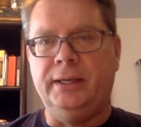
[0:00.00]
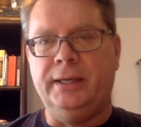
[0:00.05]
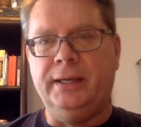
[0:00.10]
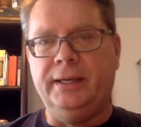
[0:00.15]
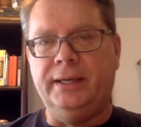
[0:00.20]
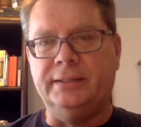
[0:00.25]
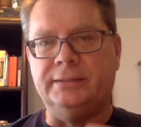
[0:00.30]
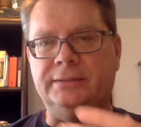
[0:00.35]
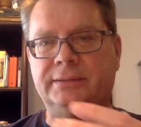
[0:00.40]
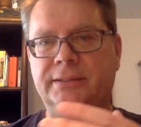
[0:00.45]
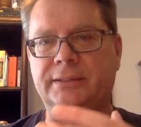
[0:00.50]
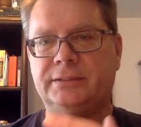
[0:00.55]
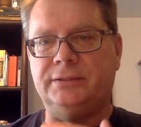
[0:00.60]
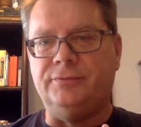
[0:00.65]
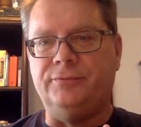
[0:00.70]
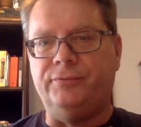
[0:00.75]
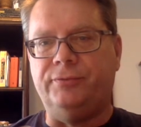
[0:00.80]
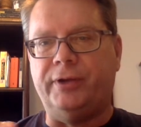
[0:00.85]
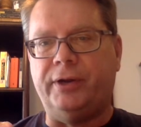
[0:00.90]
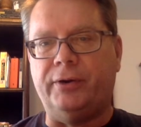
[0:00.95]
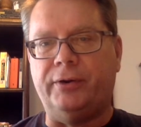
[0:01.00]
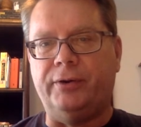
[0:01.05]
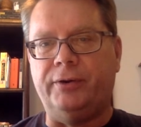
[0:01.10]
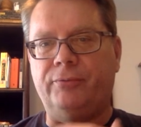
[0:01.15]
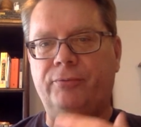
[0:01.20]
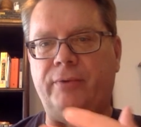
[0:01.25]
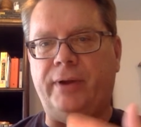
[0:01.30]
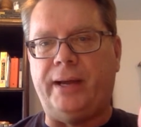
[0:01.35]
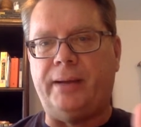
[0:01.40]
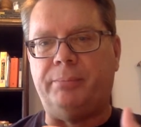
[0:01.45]
It's this very
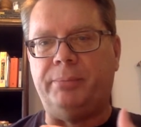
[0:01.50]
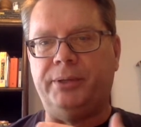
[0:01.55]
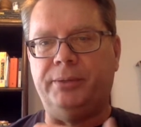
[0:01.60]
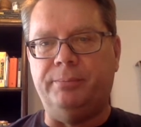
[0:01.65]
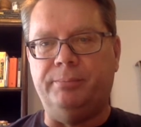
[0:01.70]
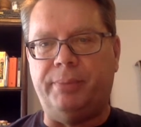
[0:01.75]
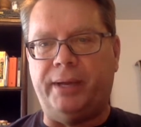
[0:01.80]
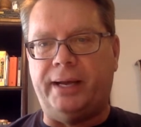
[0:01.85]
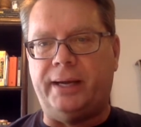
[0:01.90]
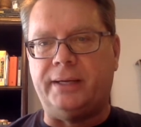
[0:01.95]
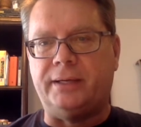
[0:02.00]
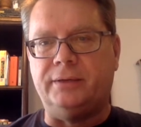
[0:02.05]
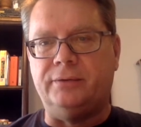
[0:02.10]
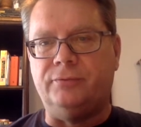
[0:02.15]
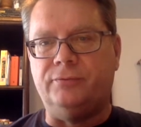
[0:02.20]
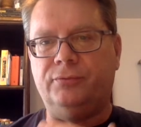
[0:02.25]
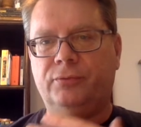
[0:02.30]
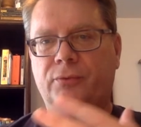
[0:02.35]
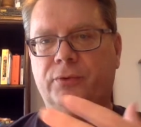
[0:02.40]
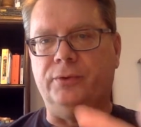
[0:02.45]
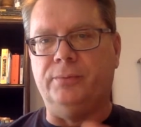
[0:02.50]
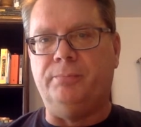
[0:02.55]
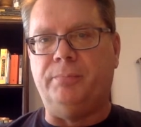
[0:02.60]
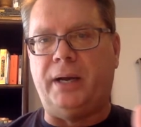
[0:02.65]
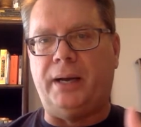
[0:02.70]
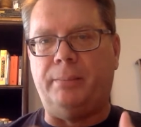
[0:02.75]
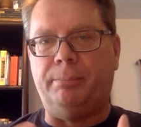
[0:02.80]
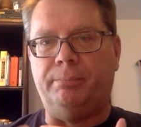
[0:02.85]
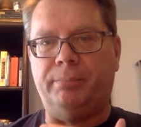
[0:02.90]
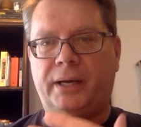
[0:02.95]
rapid back and forth
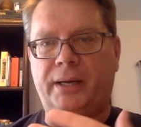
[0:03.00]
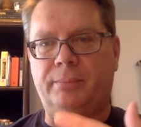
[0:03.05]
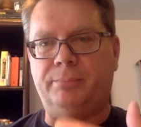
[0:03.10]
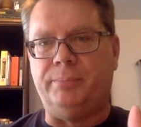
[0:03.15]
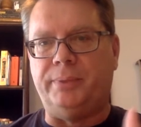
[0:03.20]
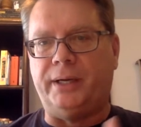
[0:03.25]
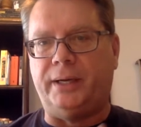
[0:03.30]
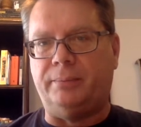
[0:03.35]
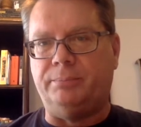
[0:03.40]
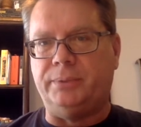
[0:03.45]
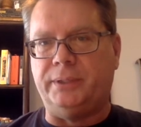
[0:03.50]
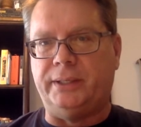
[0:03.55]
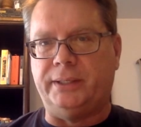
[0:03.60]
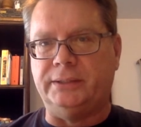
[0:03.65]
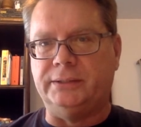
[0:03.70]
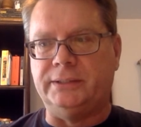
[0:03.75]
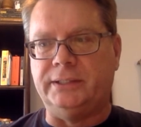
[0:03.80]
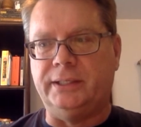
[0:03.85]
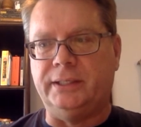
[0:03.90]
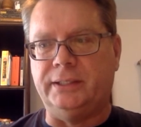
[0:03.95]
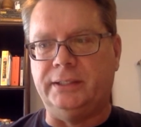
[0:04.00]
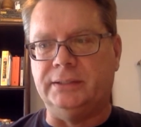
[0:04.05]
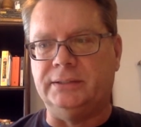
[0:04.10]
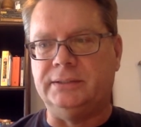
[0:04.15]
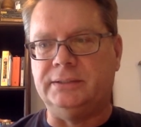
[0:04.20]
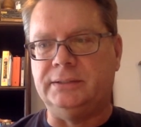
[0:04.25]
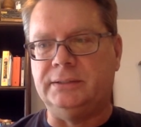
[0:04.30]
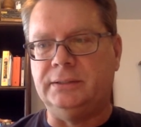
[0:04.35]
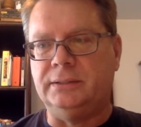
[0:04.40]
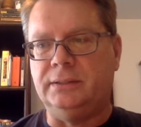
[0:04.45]
bop, bop, bop like
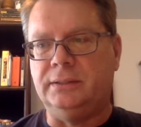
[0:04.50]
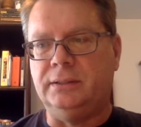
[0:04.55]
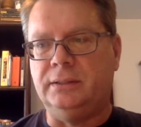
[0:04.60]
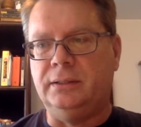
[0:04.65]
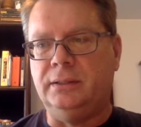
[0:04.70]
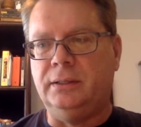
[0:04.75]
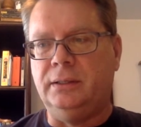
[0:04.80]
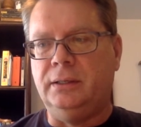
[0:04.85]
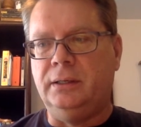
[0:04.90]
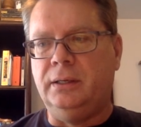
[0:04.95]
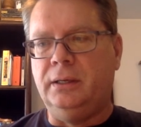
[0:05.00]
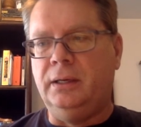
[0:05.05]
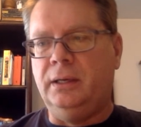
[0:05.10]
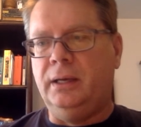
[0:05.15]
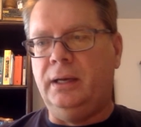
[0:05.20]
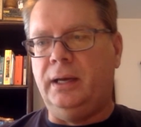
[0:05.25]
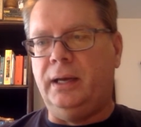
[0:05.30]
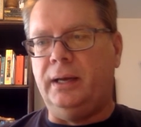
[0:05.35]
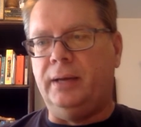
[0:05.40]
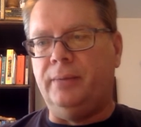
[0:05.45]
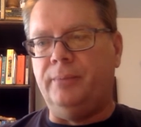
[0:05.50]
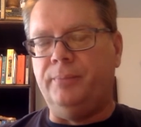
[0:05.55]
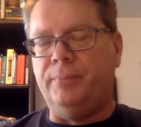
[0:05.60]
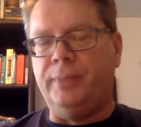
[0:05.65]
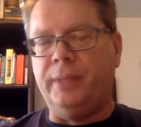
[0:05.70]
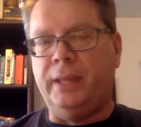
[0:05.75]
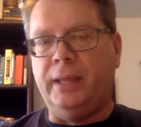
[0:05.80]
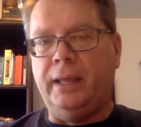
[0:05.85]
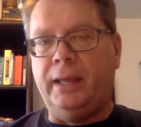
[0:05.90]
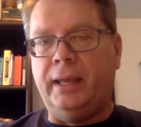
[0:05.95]
tennis. Um,
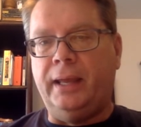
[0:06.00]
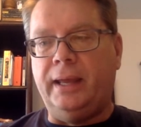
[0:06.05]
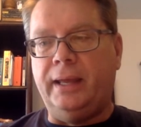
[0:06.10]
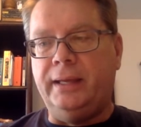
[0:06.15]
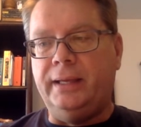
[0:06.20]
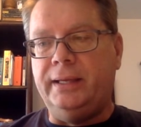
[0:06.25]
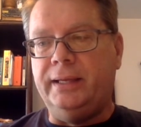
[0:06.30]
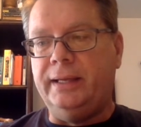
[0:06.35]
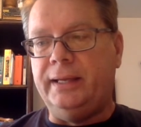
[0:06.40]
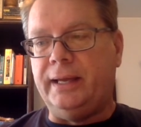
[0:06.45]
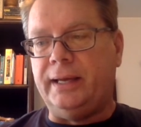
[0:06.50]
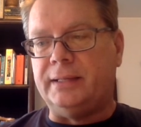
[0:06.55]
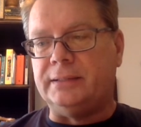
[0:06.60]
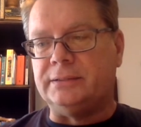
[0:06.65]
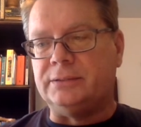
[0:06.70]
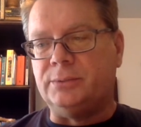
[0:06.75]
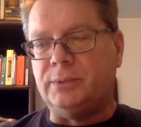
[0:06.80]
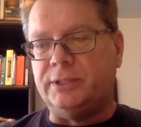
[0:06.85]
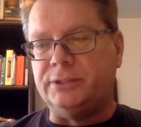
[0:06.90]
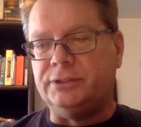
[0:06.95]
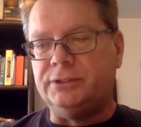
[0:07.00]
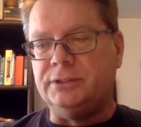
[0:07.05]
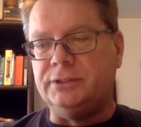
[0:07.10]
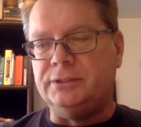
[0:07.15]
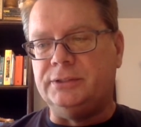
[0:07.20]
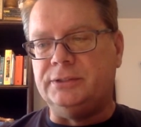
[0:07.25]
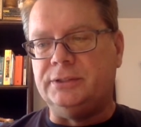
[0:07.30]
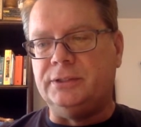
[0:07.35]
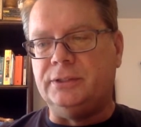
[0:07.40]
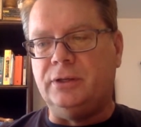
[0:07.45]
he asks
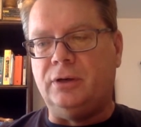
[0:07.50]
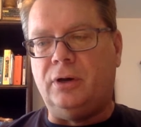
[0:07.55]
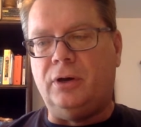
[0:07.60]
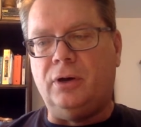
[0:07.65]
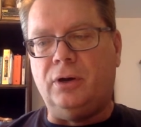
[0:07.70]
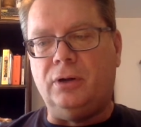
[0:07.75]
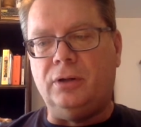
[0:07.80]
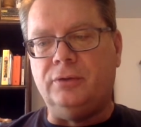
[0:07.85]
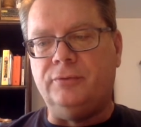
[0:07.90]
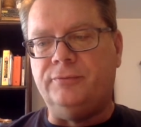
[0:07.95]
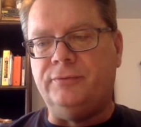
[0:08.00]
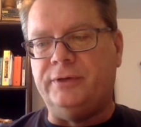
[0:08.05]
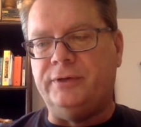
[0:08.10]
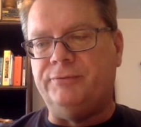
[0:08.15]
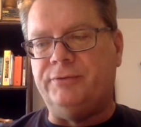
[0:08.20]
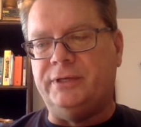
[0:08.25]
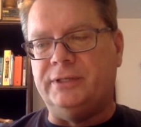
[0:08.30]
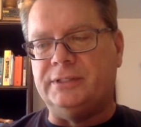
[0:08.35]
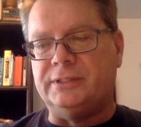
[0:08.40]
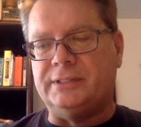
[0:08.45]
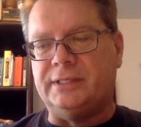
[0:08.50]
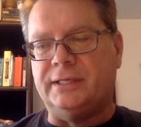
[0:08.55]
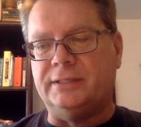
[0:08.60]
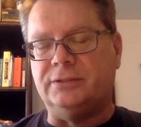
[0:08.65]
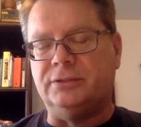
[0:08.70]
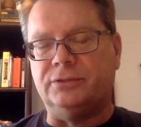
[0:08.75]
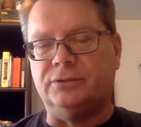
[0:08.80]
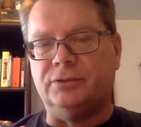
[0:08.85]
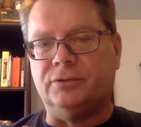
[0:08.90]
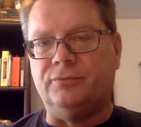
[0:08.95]
questions. All of Vivian's
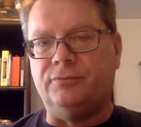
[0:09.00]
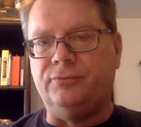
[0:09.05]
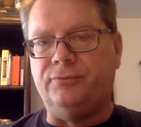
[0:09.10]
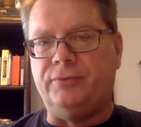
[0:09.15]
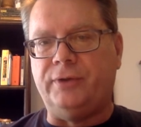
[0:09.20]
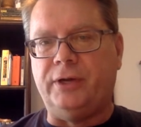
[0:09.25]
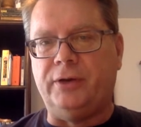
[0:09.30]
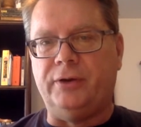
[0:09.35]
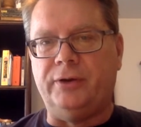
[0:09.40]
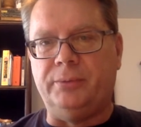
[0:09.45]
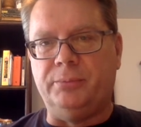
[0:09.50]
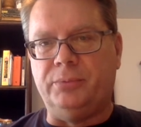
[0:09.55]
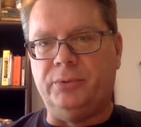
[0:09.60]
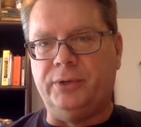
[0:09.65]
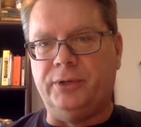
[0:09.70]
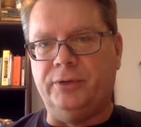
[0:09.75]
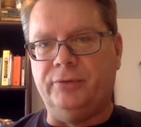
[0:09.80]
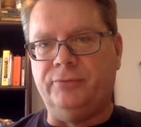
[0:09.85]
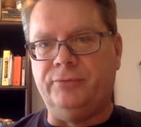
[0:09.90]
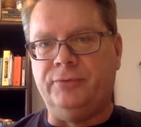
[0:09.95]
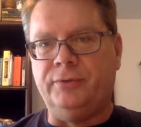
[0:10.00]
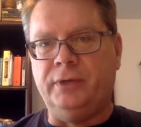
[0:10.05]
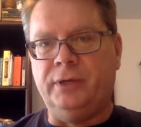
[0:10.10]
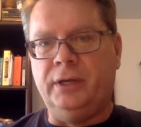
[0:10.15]
answers are very brief.